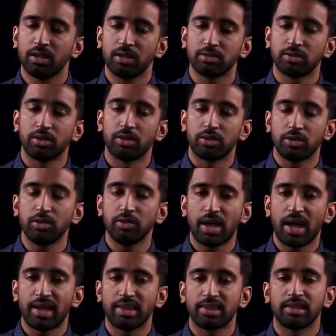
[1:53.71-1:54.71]
So to do
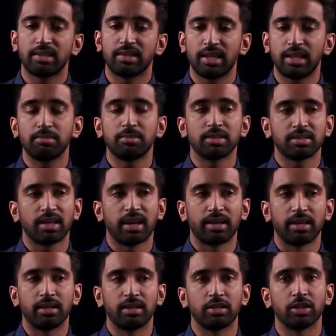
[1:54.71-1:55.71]
that, the team
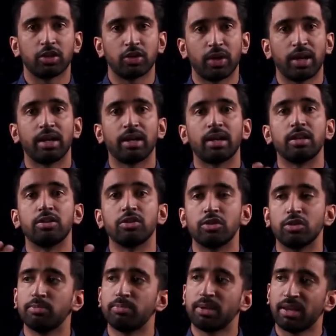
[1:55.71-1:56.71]
decided to create a
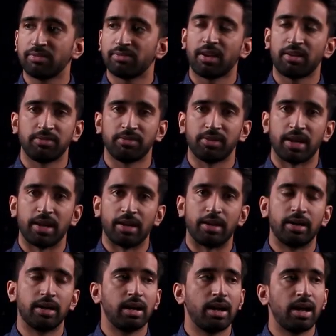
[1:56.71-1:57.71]
new BFF
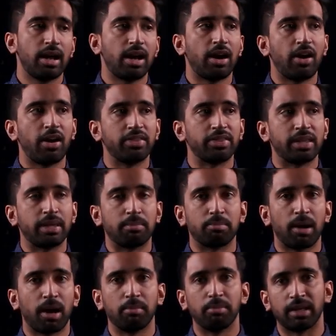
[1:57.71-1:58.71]
layer on the
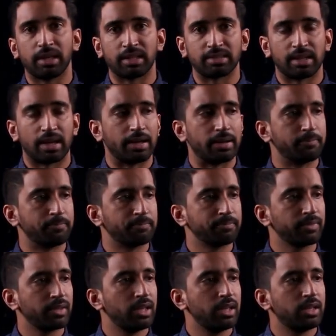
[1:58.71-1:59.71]
public side.
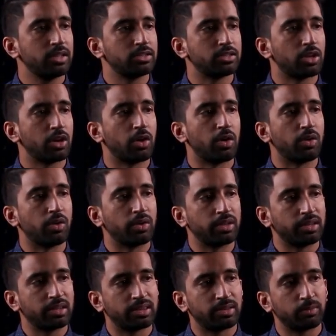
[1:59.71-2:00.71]
So
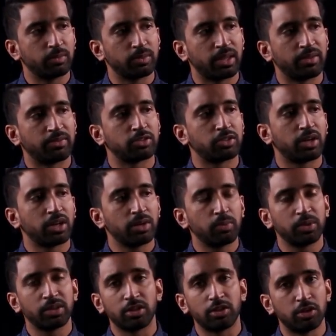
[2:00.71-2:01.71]
they've started
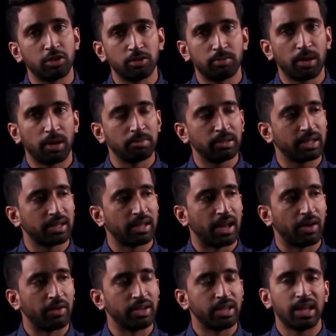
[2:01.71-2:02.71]
with a new public
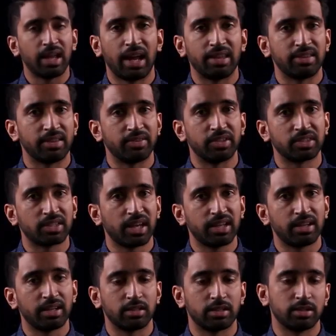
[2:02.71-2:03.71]
cloud, and they've
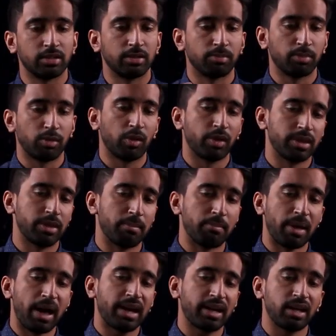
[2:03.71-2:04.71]
decided to deploy the
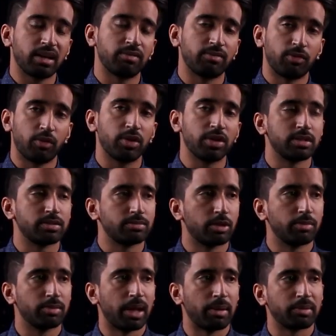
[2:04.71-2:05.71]
backend for this
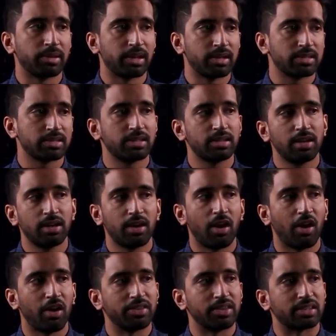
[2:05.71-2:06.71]
mobile application
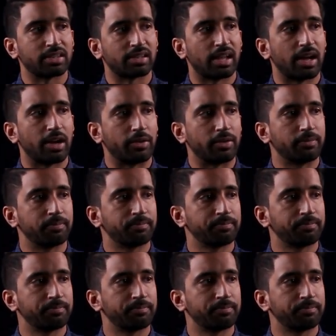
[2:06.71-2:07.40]
on this cloud.